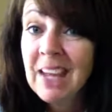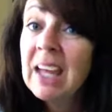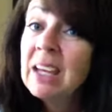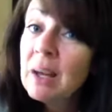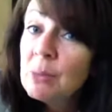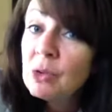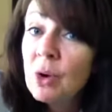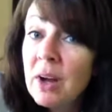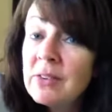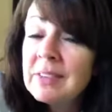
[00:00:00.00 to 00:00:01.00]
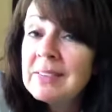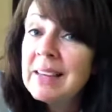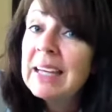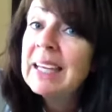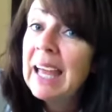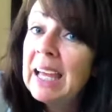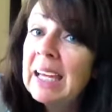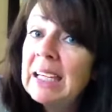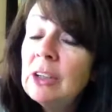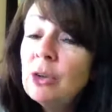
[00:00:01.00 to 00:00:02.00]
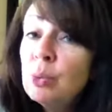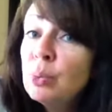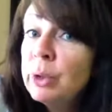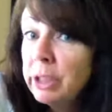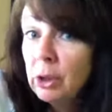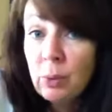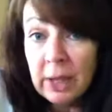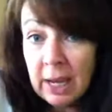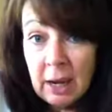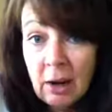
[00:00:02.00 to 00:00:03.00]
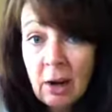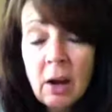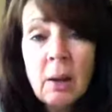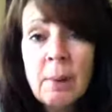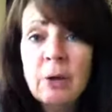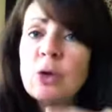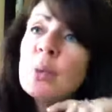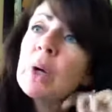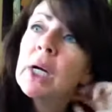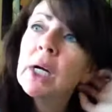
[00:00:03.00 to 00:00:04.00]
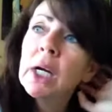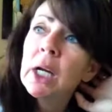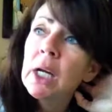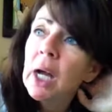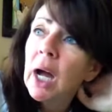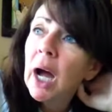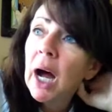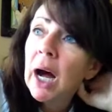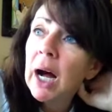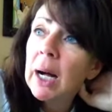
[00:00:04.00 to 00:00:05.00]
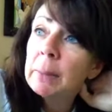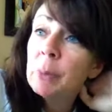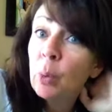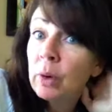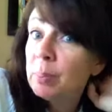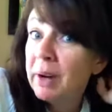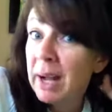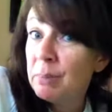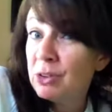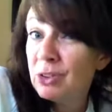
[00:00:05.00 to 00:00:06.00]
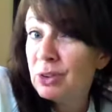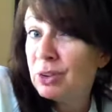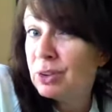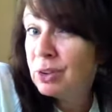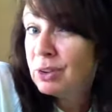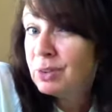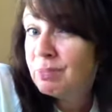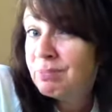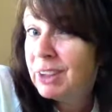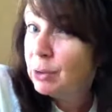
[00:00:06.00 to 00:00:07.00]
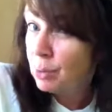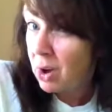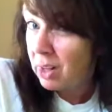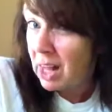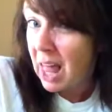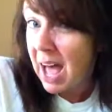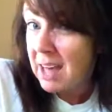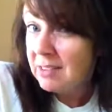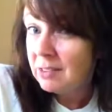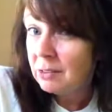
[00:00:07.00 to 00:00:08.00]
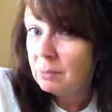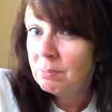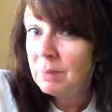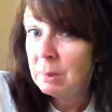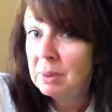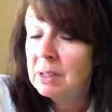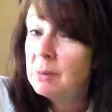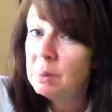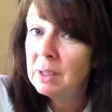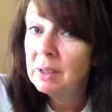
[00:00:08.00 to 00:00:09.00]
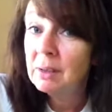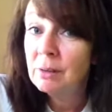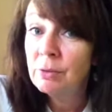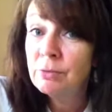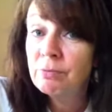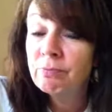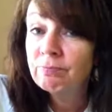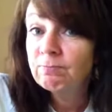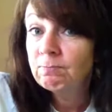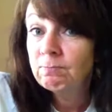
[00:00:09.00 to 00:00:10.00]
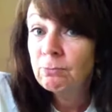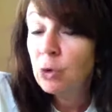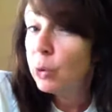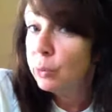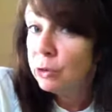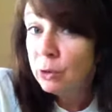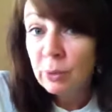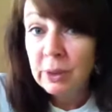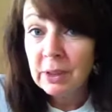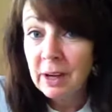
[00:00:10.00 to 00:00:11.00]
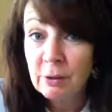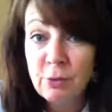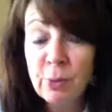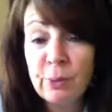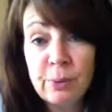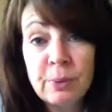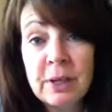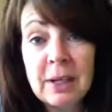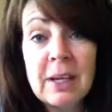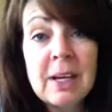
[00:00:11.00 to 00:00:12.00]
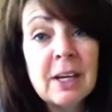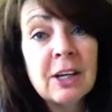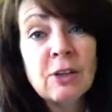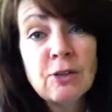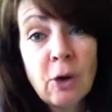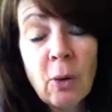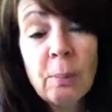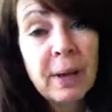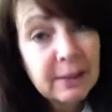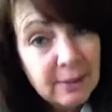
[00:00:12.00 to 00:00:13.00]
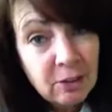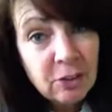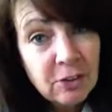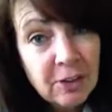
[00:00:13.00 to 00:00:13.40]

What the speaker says: it comes across as like, hey, you really don't care about your work, or perhaps you're in the wrong class. You maybe need to be in a 402 and not a 403. So pay attention to